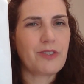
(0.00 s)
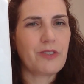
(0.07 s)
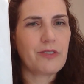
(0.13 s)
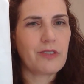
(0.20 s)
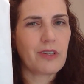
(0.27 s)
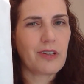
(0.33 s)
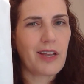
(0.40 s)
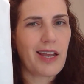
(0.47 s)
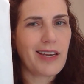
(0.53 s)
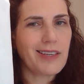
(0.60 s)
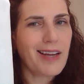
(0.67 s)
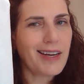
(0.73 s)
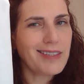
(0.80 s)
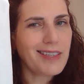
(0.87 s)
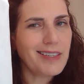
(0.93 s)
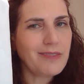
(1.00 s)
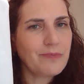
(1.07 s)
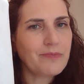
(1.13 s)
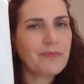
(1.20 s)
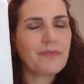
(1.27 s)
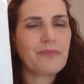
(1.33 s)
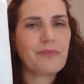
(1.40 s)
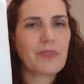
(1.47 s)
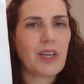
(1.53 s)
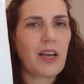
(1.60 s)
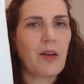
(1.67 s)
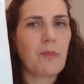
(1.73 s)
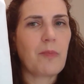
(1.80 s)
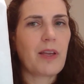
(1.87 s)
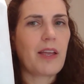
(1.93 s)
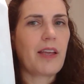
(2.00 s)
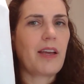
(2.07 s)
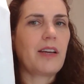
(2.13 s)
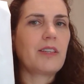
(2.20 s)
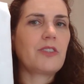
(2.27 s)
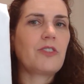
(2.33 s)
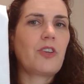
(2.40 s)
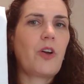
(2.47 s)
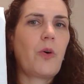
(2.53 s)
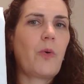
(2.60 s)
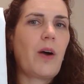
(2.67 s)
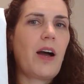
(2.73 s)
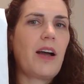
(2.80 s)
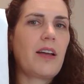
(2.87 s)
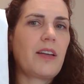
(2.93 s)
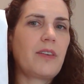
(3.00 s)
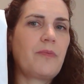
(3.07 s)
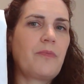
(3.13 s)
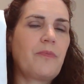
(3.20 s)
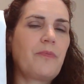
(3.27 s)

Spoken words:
using 890, and so I